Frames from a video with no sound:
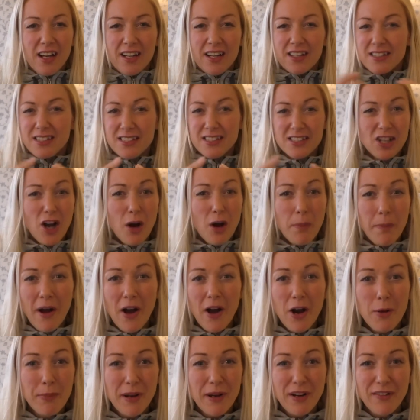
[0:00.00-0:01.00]
Stop
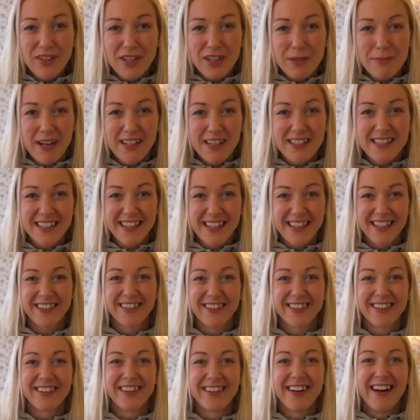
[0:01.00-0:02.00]
hoping for the magic
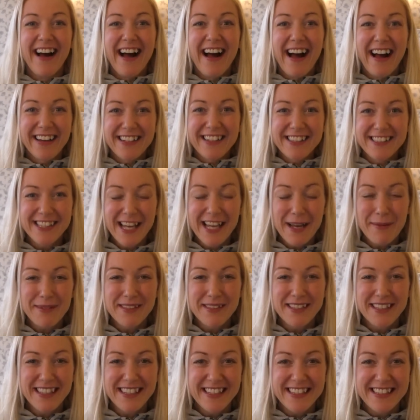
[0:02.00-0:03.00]
cure.
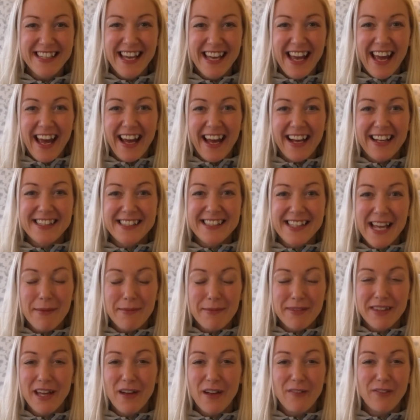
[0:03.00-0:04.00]
Accept it.
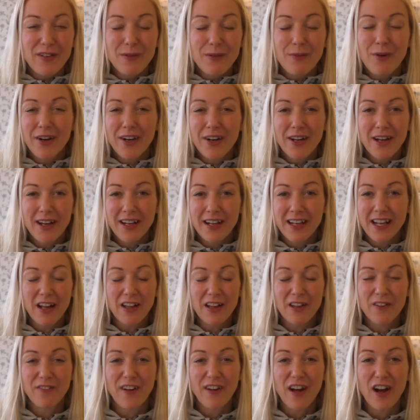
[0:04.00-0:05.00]
Accept that if you want to get
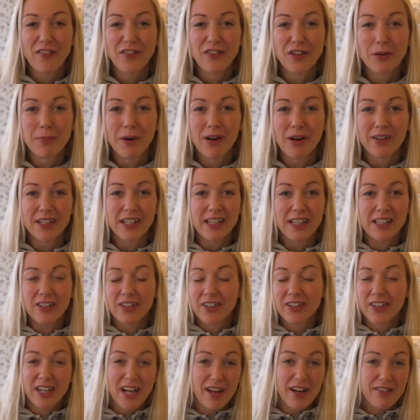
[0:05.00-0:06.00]
the fat off your body, you're
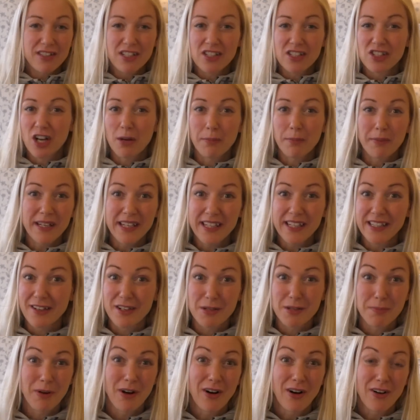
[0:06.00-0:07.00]
going to have to stop eating
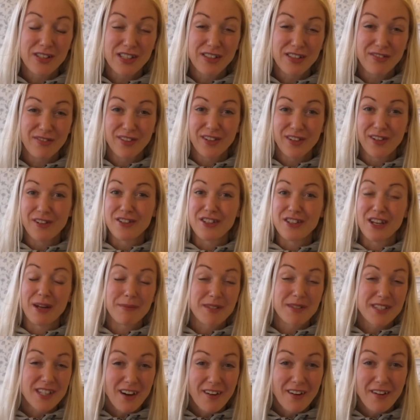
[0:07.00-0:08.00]
those party foods. I'm
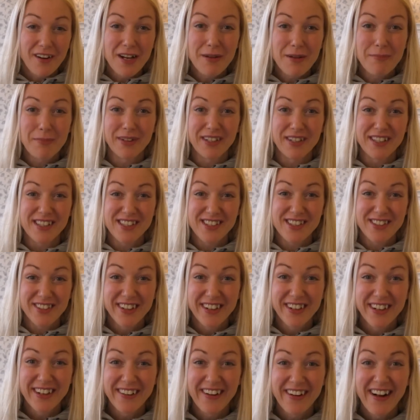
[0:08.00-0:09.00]
sorry, but it's
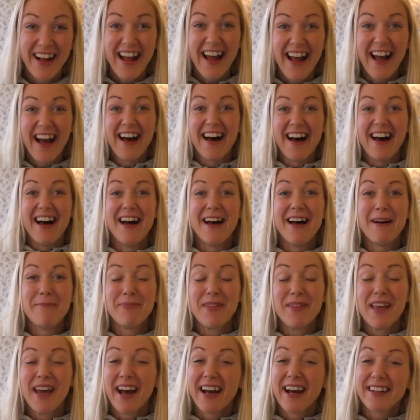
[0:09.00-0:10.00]
true.
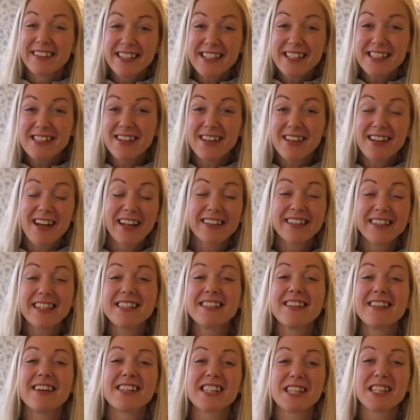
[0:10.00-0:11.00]
At least
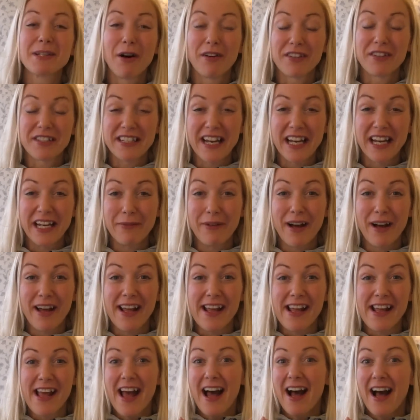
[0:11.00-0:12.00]
not so often
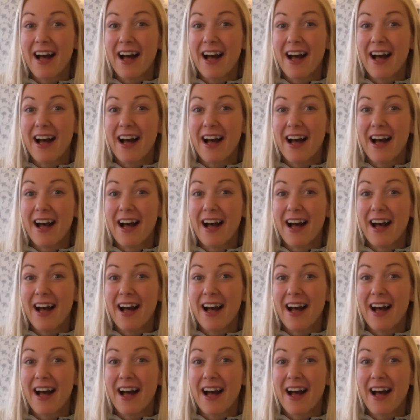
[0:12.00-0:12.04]
anyway.